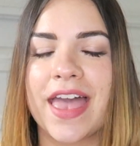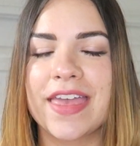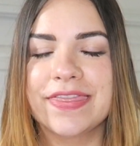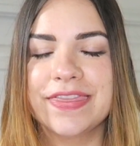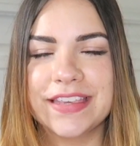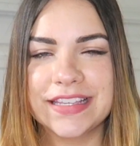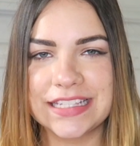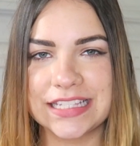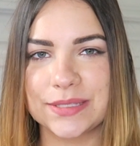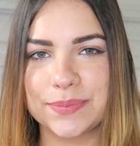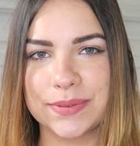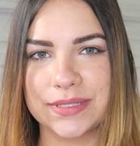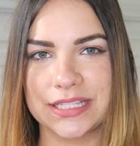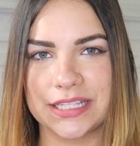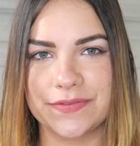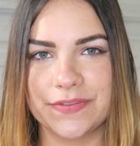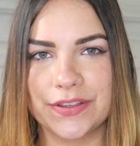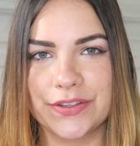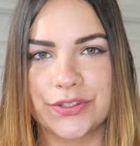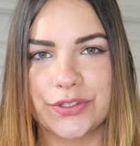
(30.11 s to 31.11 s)
This
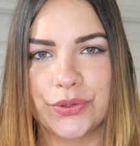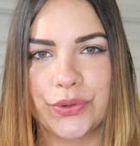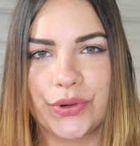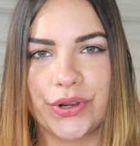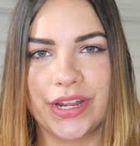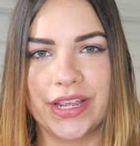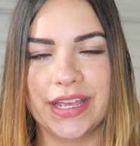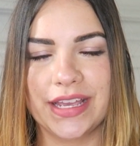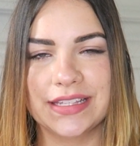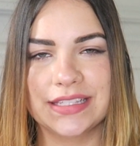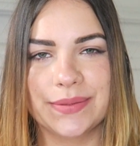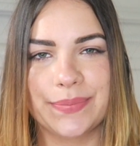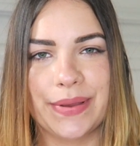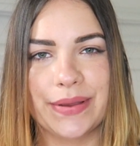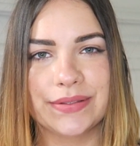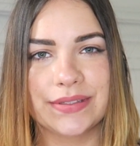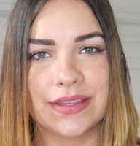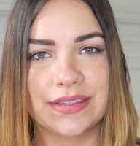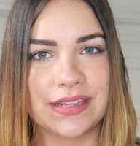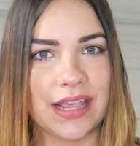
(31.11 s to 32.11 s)
specific story is
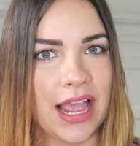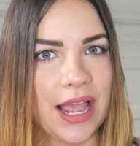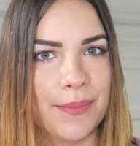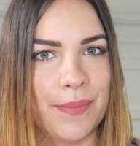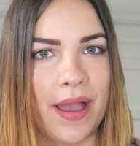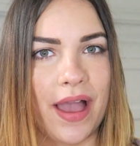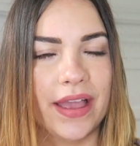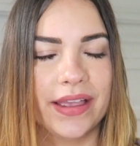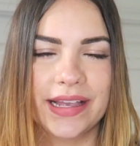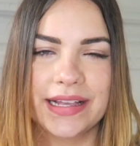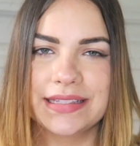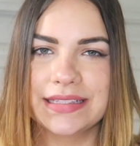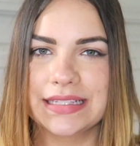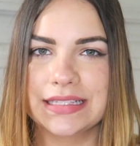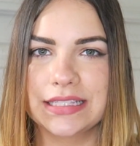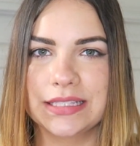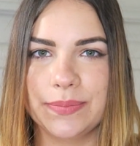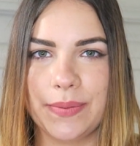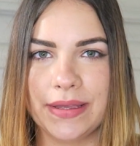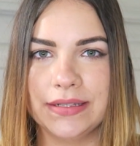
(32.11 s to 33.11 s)
about the time I got
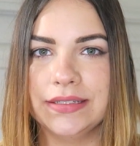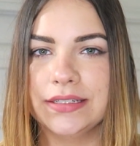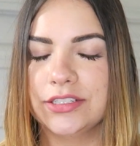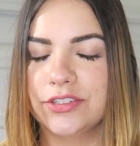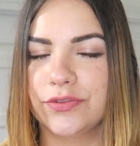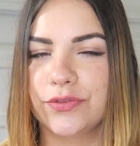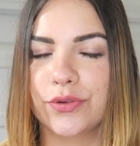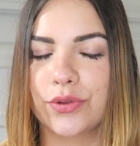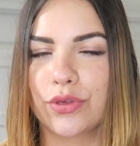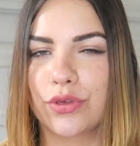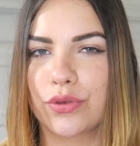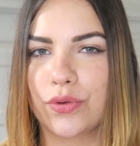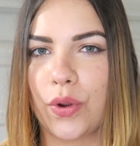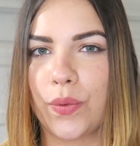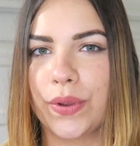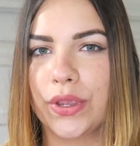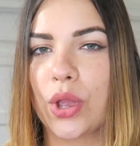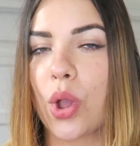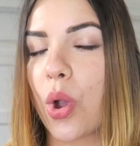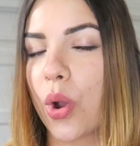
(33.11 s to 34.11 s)
suspended for throwing